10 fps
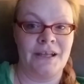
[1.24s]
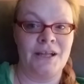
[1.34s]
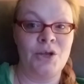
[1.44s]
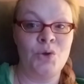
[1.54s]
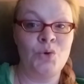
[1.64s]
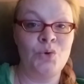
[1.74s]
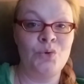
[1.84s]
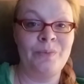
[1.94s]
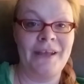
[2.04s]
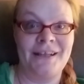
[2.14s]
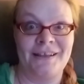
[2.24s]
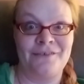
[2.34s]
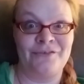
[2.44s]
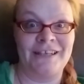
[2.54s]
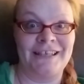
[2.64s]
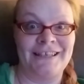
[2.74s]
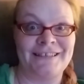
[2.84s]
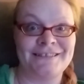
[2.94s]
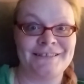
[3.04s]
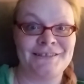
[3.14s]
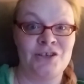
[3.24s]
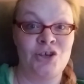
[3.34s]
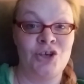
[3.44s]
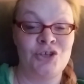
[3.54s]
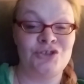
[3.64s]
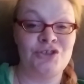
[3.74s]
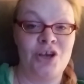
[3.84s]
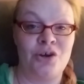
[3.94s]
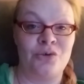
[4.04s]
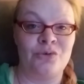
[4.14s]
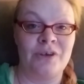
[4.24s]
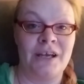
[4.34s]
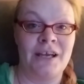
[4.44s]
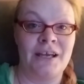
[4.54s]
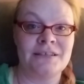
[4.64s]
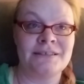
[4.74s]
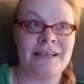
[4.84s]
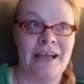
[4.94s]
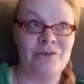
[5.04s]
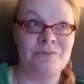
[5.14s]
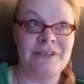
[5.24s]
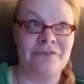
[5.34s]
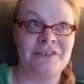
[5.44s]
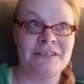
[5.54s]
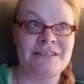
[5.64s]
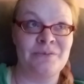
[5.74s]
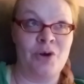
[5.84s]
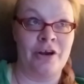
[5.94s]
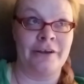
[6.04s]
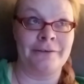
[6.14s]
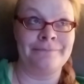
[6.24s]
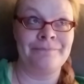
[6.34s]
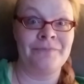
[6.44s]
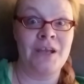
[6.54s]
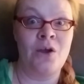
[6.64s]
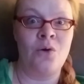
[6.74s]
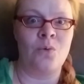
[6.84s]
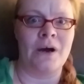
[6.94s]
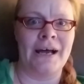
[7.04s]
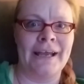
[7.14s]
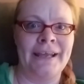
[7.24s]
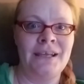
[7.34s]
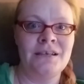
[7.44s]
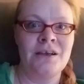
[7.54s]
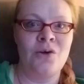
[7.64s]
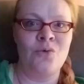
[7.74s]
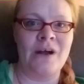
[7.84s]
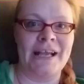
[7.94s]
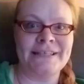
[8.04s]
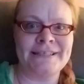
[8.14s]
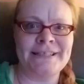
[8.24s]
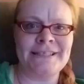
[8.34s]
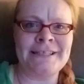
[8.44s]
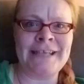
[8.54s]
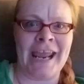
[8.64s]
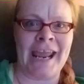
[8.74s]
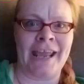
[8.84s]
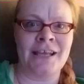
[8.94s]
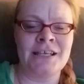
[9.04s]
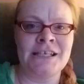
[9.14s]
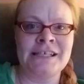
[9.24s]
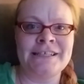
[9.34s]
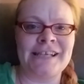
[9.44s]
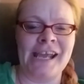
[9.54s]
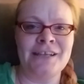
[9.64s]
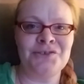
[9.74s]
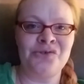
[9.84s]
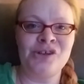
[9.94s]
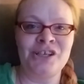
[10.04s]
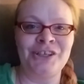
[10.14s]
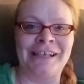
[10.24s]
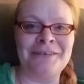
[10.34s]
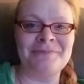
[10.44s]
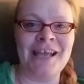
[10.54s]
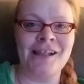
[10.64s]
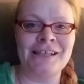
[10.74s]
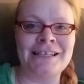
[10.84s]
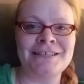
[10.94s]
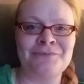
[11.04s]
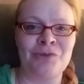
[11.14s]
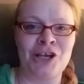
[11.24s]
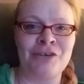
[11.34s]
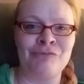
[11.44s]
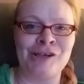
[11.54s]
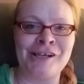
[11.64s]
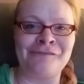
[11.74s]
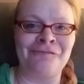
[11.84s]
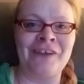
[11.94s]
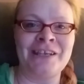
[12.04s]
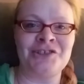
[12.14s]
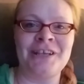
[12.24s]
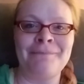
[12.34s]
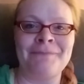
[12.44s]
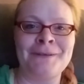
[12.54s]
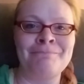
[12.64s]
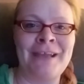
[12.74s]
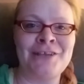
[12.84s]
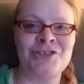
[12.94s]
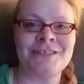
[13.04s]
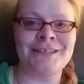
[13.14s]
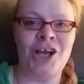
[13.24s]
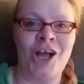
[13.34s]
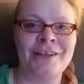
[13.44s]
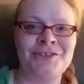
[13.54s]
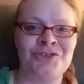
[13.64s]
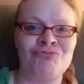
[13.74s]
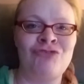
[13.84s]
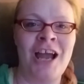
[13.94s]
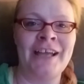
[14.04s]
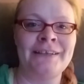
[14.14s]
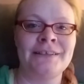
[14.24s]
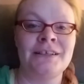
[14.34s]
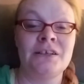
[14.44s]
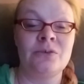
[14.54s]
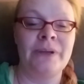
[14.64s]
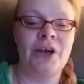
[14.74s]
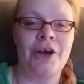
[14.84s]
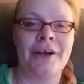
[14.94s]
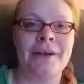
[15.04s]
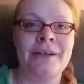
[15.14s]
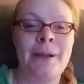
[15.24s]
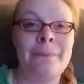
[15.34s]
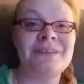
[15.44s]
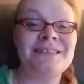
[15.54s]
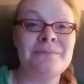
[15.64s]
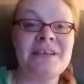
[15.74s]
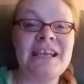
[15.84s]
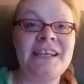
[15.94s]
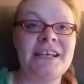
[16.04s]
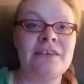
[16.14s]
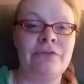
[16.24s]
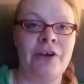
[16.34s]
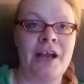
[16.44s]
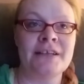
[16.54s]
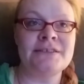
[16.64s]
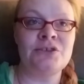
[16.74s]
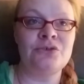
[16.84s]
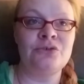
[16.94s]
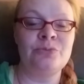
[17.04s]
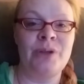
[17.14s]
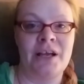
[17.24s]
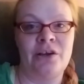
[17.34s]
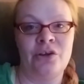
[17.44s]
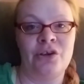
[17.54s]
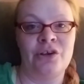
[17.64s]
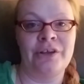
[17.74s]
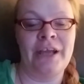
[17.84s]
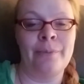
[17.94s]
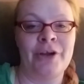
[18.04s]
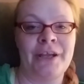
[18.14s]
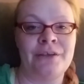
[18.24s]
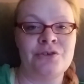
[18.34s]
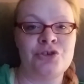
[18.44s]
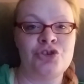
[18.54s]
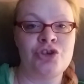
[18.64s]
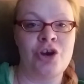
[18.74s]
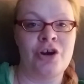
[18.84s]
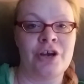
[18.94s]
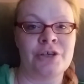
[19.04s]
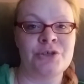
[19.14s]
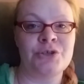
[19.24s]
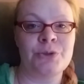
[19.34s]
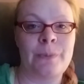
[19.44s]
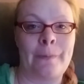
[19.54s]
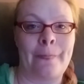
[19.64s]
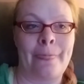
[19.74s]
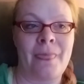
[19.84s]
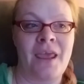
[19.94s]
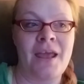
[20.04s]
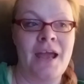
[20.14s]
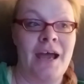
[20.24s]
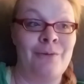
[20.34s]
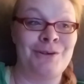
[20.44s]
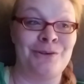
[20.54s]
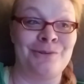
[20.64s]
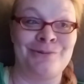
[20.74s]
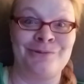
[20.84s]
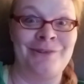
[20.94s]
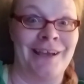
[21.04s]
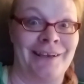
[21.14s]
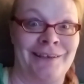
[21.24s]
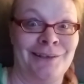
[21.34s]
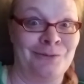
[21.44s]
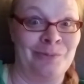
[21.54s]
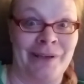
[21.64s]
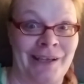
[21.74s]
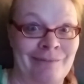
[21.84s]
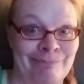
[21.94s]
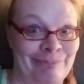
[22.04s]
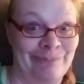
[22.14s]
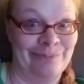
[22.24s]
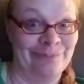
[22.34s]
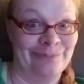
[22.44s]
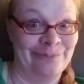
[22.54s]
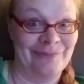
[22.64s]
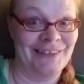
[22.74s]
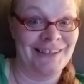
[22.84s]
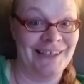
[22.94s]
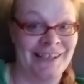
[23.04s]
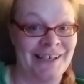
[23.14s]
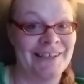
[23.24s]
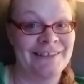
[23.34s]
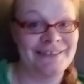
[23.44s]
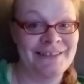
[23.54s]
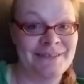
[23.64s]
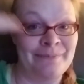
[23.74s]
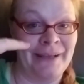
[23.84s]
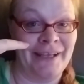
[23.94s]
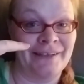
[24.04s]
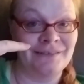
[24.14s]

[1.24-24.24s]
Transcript: Hello, my lovelies. Skyrim definitely tomorrow. Why? Why isn't it today? Dang it, Torin, you keep telling us we're gonna finish up the Mage's College run. We are. But some idiot forgot to plug her camera in to charge. I wouldn't know who that idiot would be. It's me.